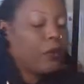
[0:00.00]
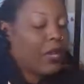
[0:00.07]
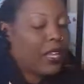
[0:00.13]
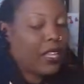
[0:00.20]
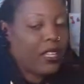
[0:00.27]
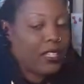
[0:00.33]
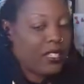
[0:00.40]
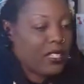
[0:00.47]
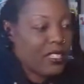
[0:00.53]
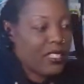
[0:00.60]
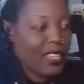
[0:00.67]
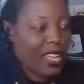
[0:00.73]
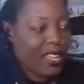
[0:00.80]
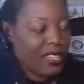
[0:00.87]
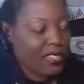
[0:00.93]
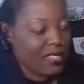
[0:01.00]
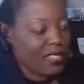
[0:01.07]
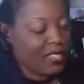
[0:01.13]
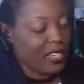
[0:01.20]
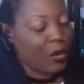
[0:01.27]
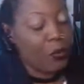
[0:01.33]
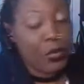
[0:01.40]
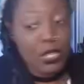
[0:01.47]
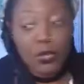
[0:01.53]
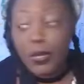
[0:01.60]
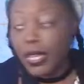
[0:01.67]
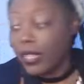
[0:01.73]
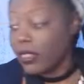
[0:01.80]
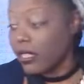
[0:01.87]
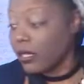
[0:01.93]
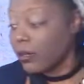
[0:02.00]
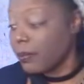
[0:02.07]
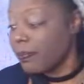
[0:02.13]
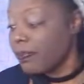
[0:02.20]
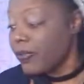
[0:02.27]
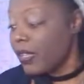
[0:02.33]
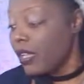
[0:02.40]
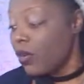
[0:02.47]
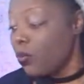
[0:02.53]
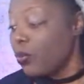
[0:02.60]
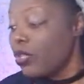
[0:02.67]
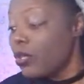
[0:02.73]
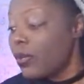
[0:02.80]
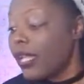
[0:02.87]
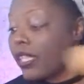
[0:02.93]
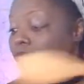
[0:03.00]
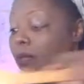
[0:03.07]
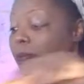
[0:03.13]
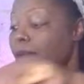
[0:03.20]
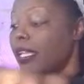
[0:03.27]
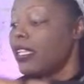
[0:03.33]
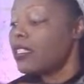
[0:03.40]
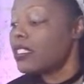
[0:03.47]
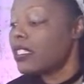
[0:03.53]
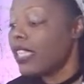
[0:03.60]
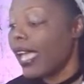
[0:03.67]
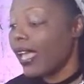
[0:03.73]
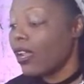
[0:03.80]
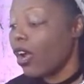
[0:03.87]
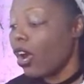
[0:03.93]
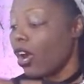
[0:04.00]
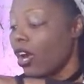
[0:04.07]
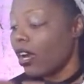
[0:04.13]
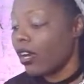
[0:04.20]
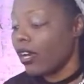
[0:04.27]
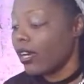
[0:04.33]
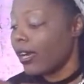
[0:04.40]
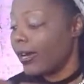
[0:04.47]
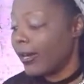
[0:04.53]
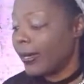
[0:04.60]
way is just not good. And when you get the beets that are